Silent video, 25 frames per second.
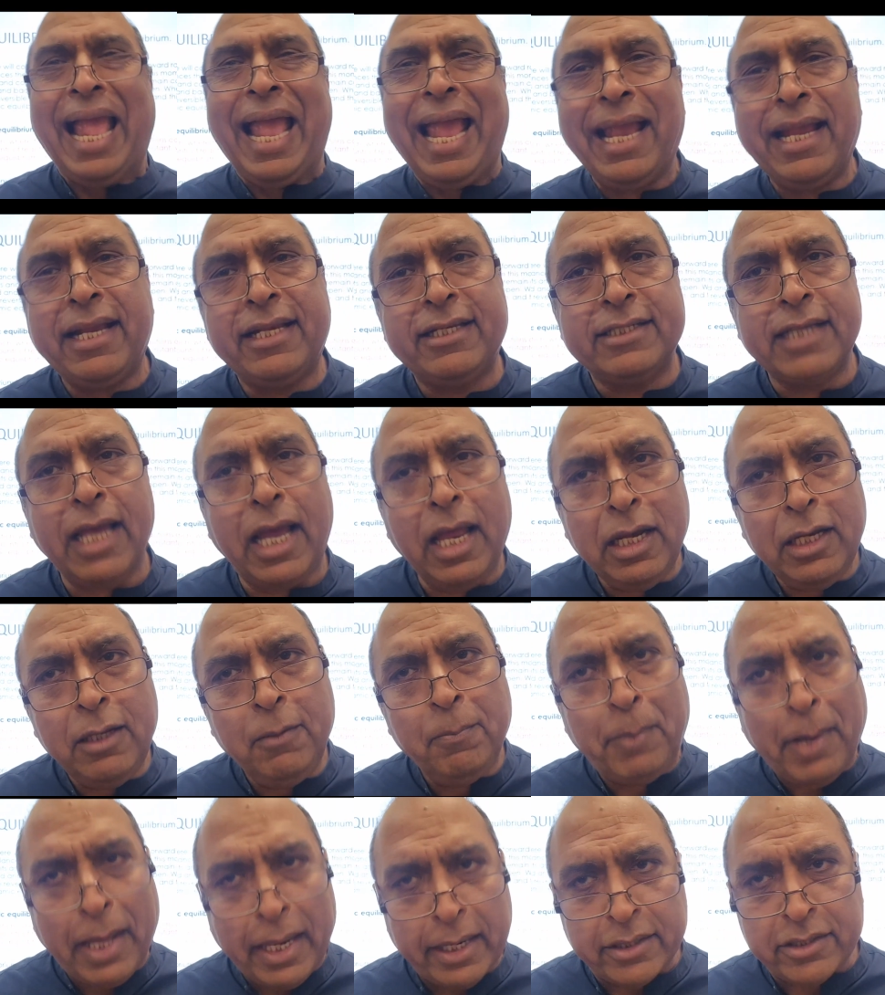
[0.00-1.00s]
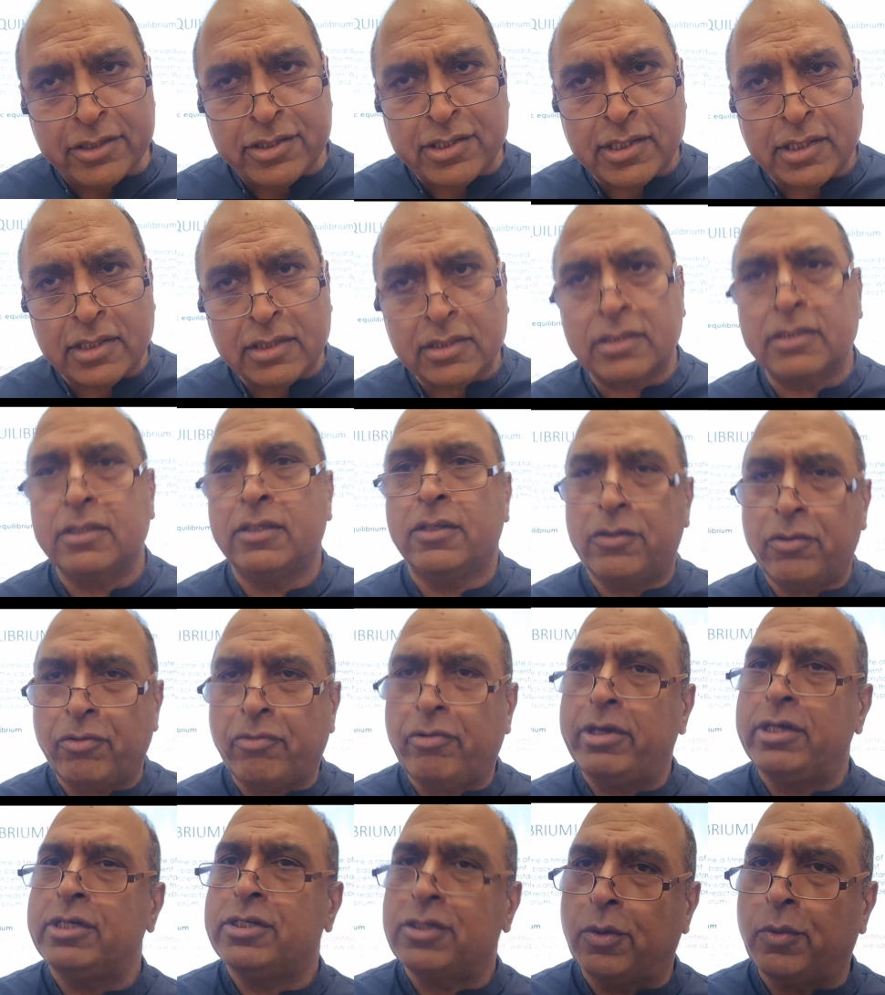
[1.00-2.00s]
exactly balances the
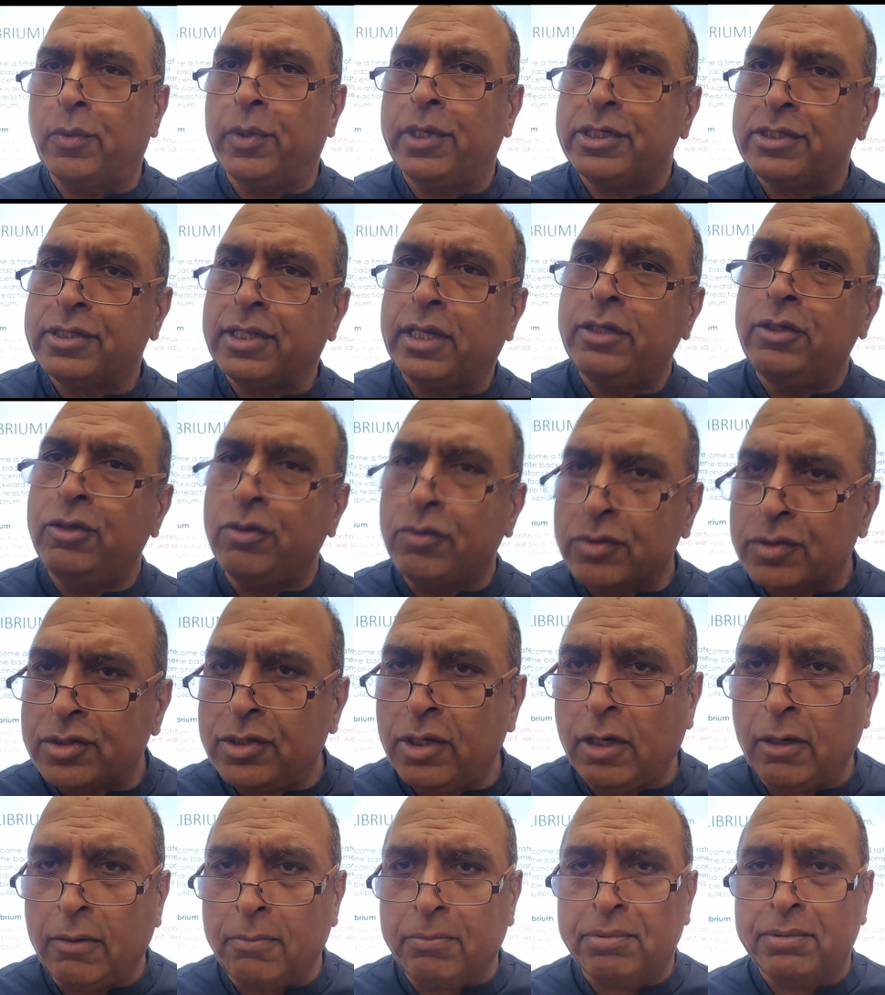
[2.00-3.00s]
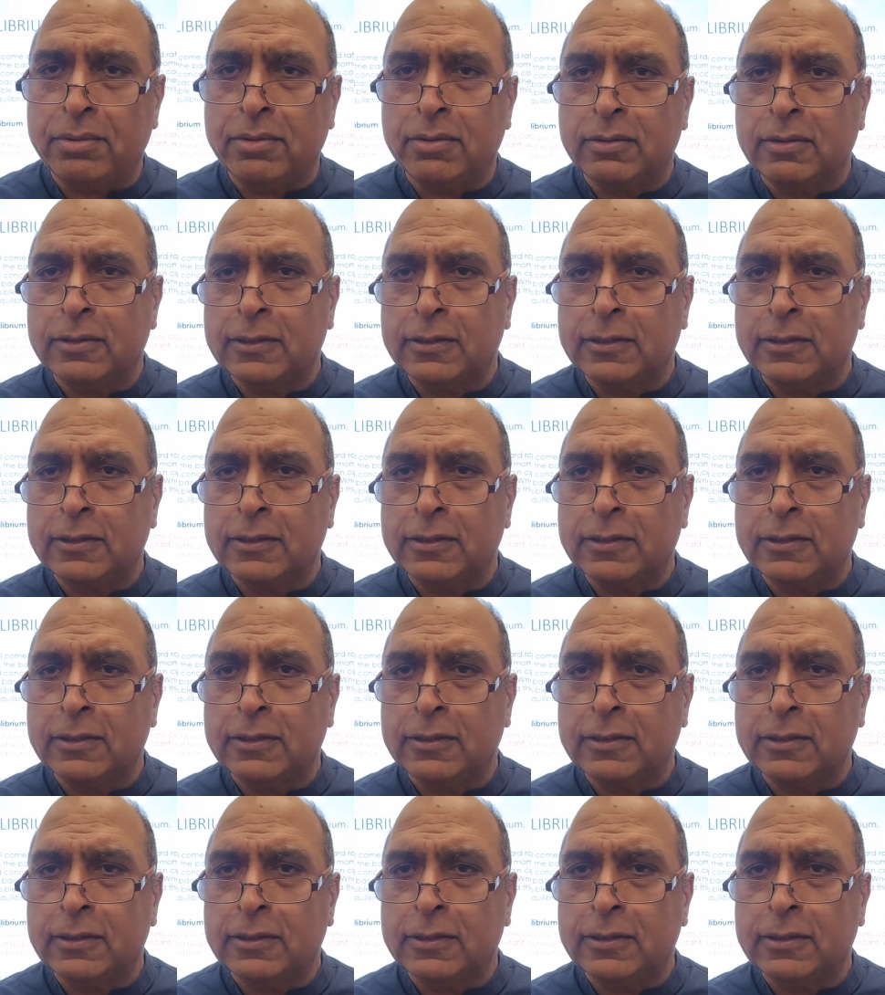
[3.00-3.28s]
rate at which they're used up.